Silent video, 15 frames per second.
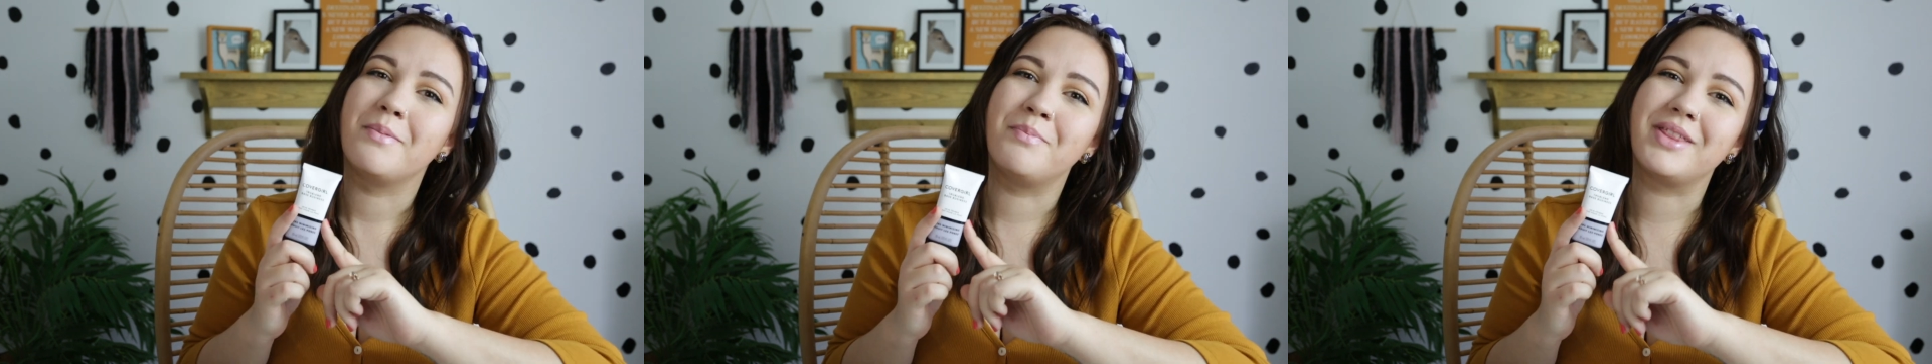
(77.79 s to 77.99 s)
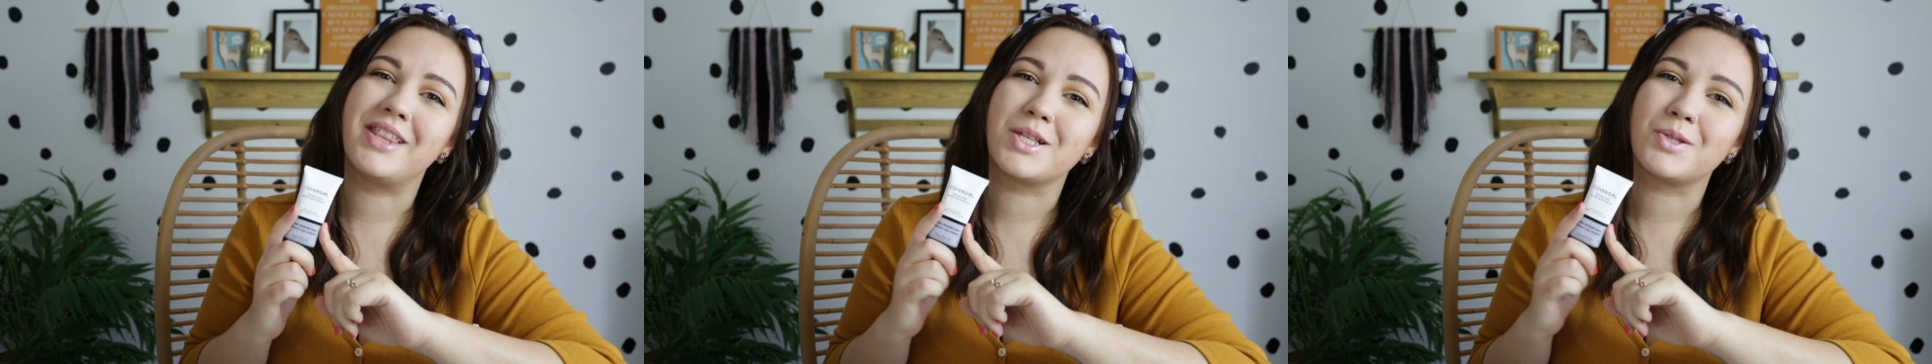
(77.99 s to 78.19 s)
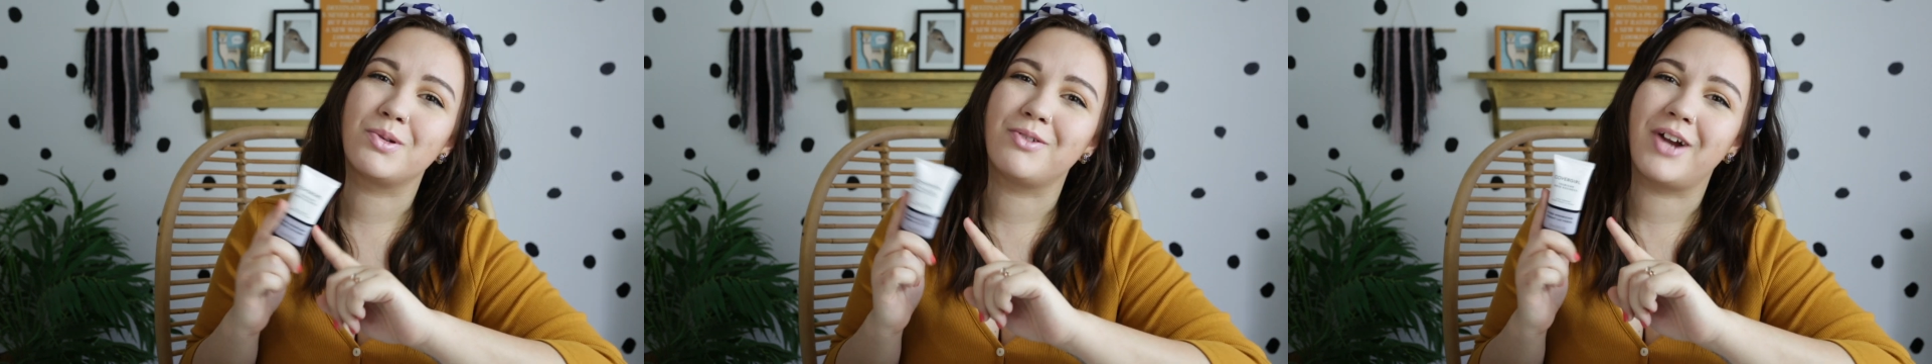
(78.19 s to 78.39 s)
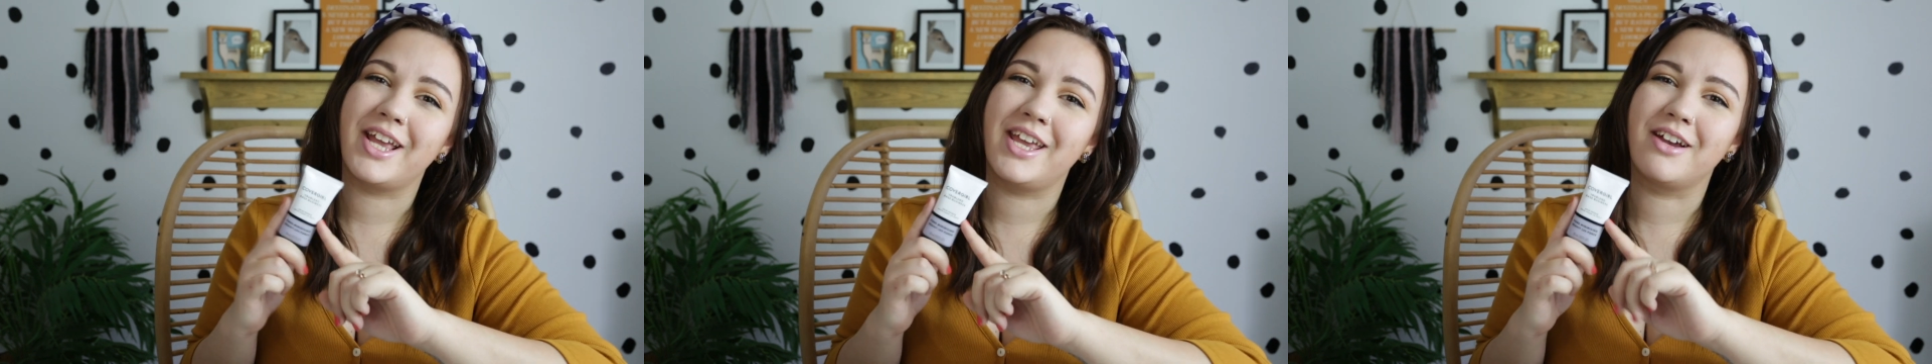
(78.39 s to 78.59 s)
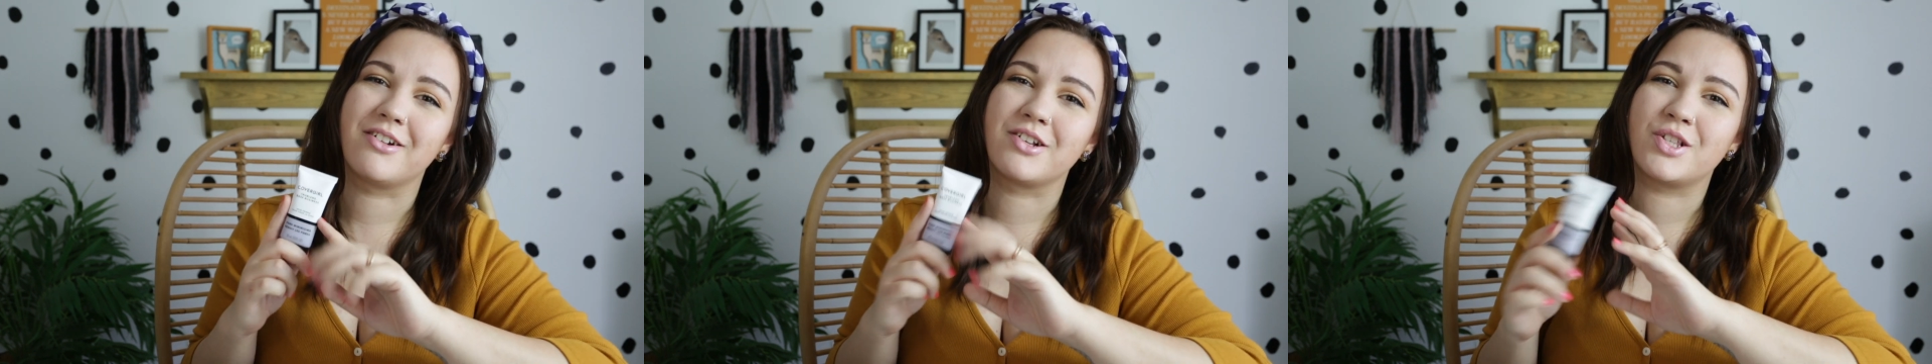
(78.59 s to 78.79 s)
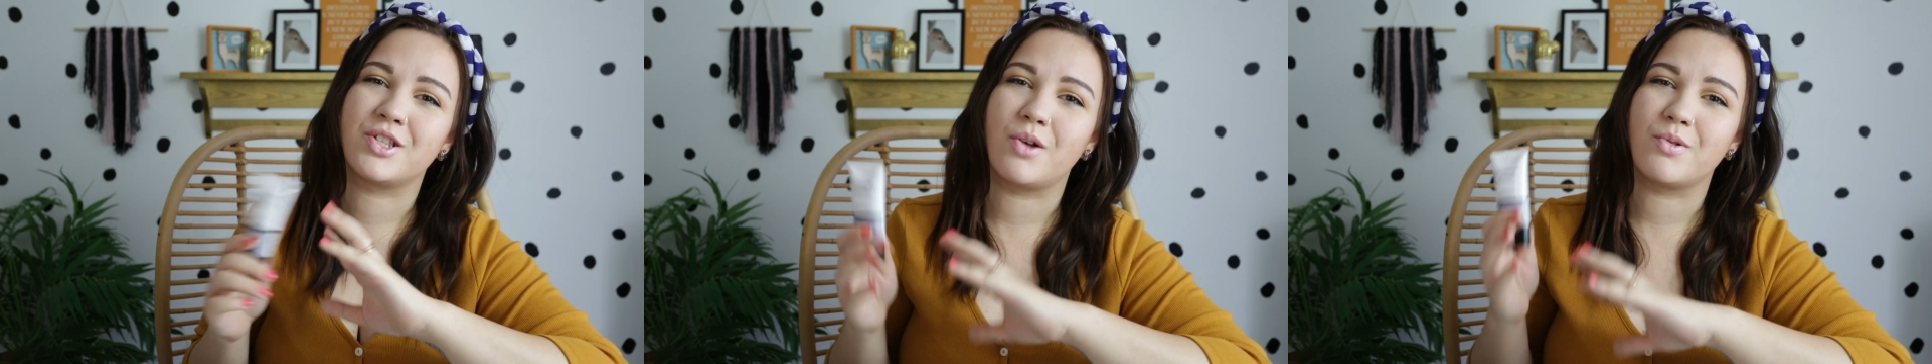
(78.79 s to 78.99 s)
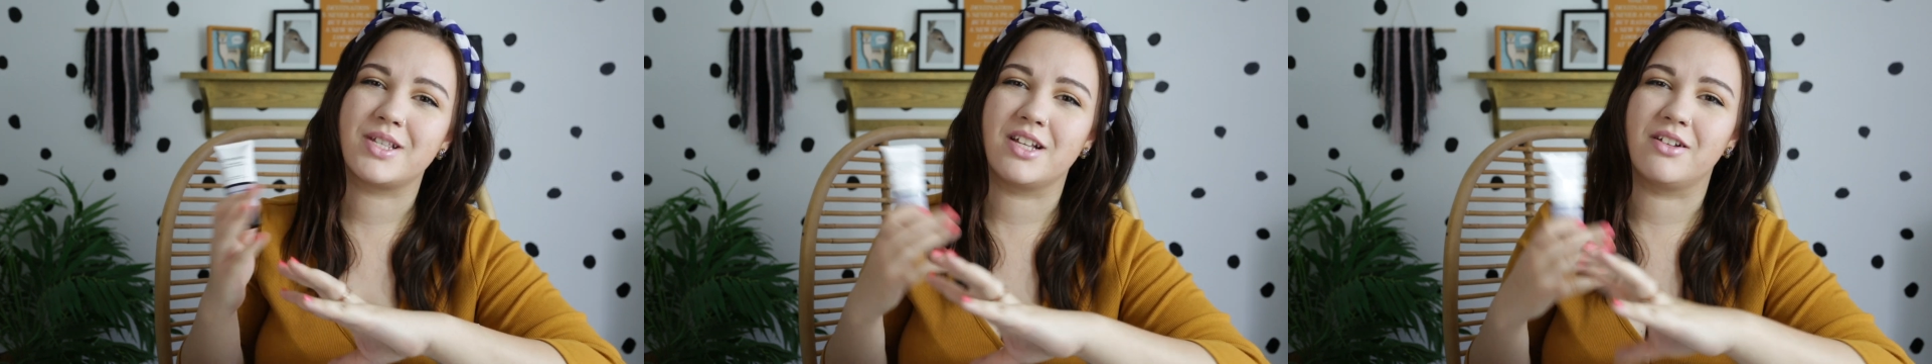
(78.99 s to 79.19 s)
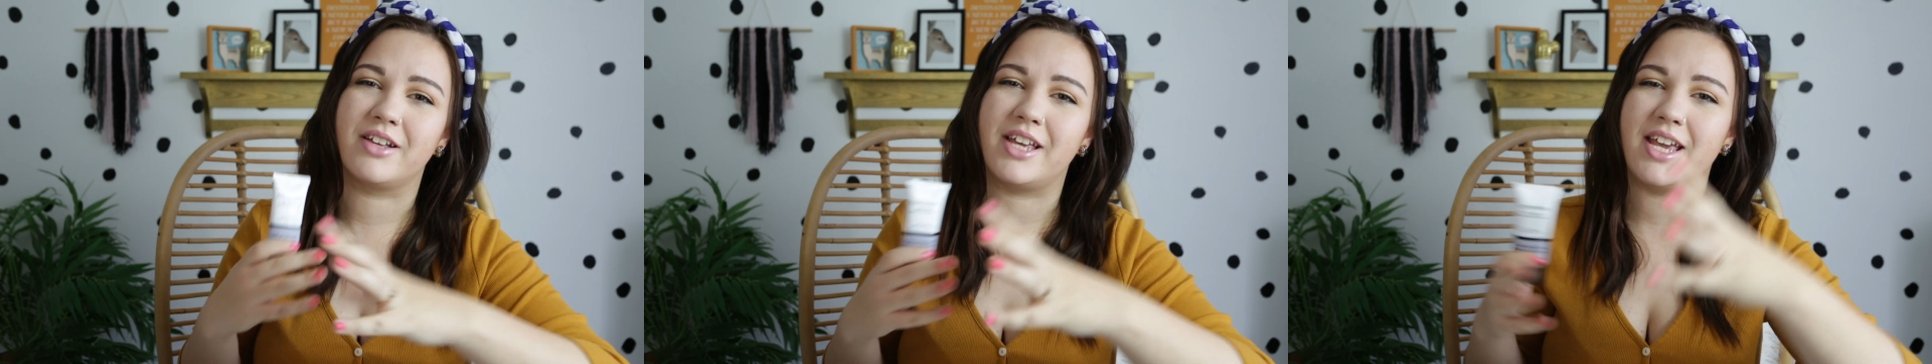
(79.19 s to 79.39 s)
but this one right here is so
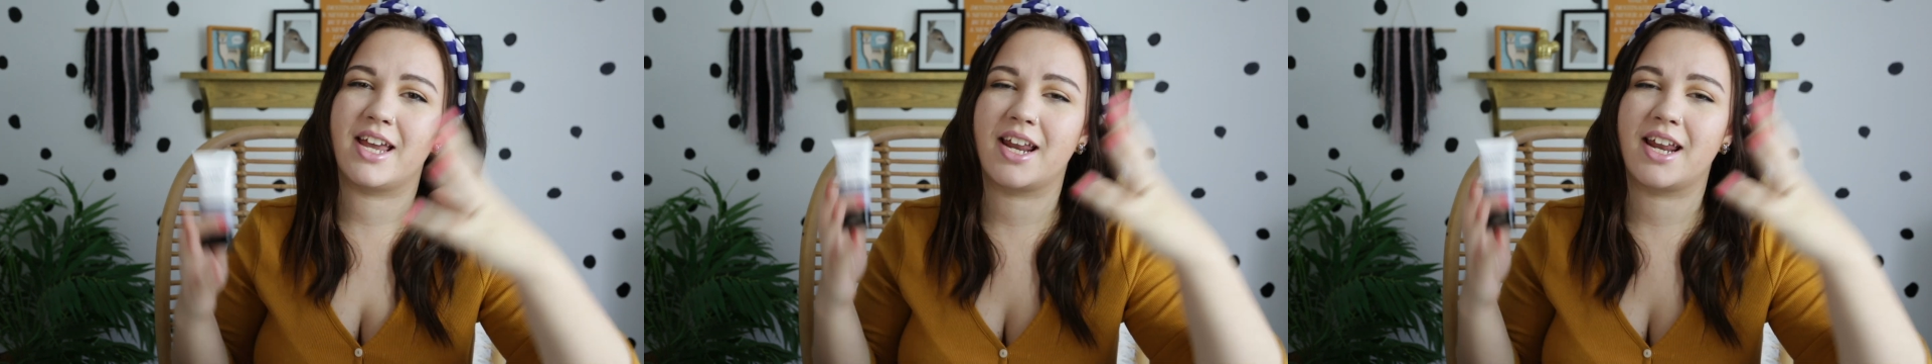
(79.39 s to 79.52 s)
silky,